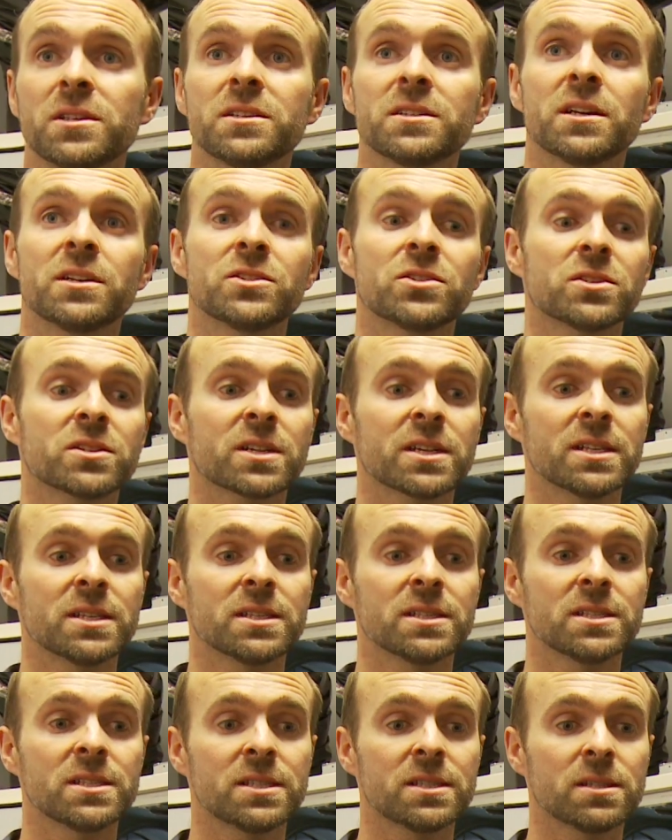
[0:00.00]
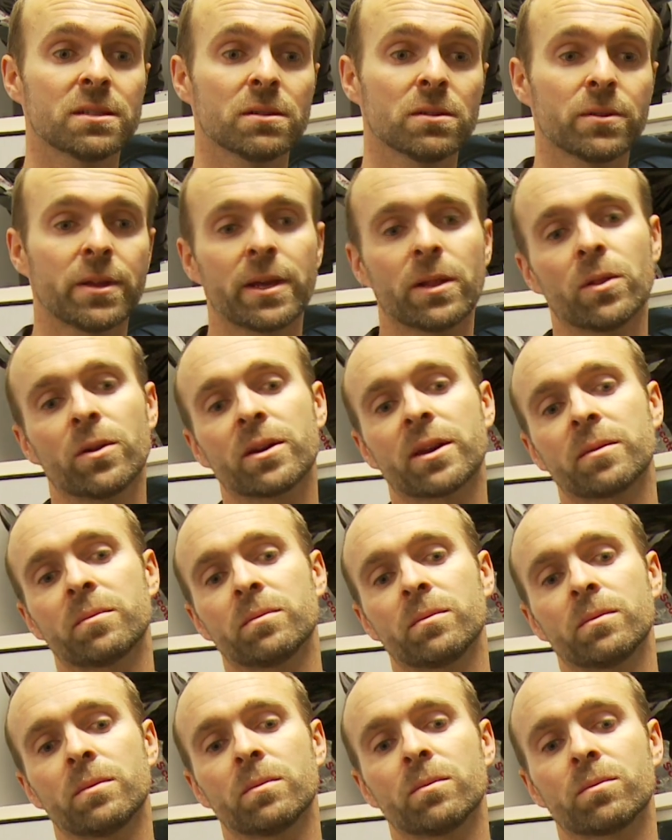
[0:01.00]
sensors can, they look
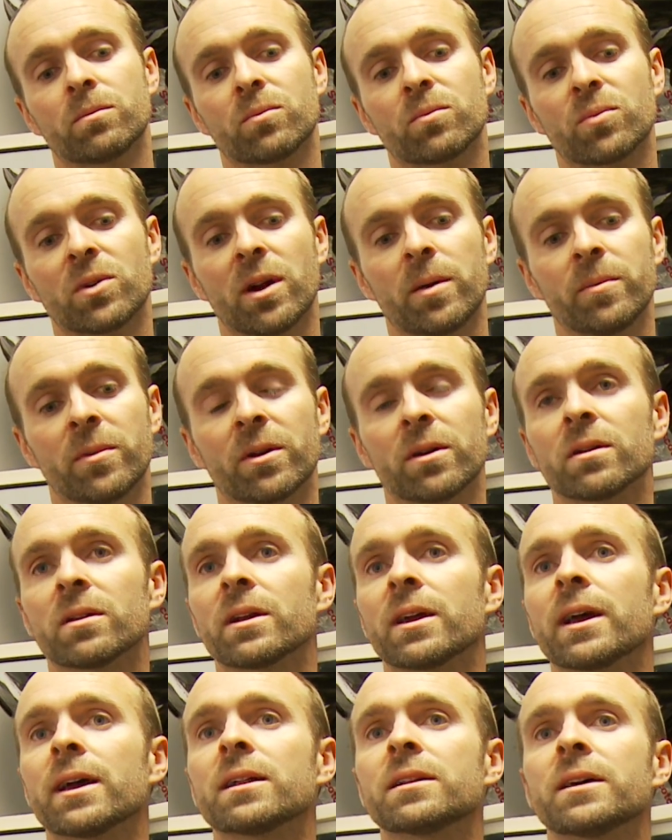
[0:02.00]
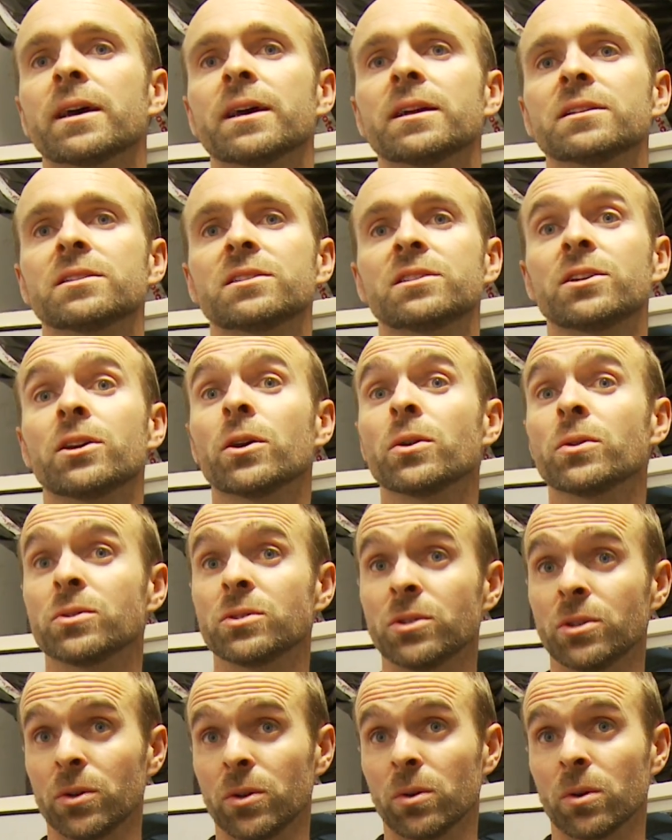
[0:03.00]
primarily at, at
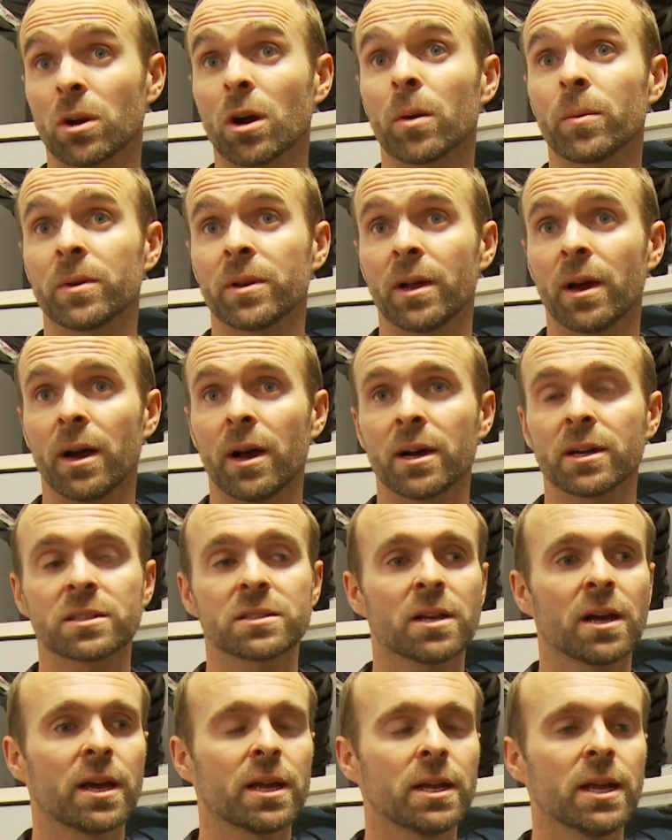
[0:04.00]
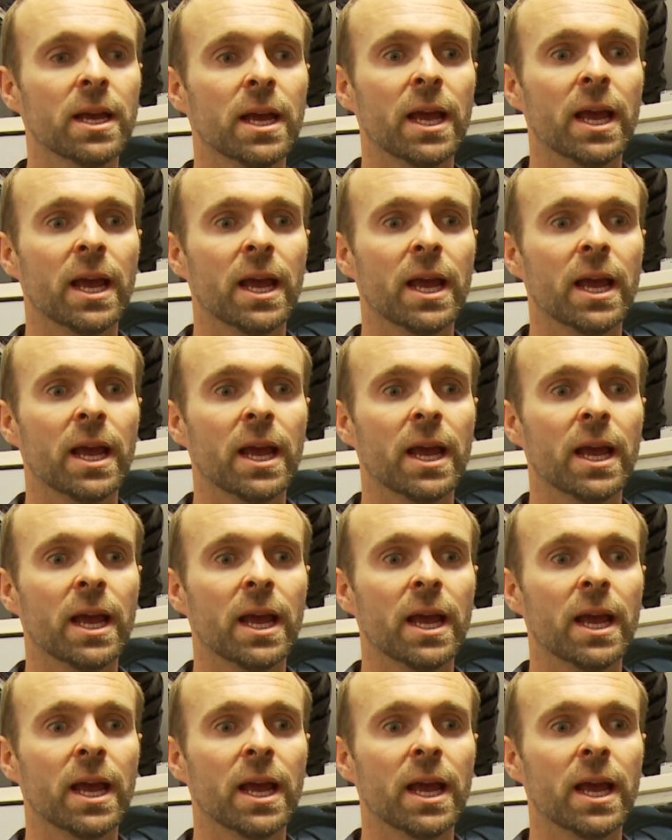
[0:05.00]
CO2, carbon dioxide,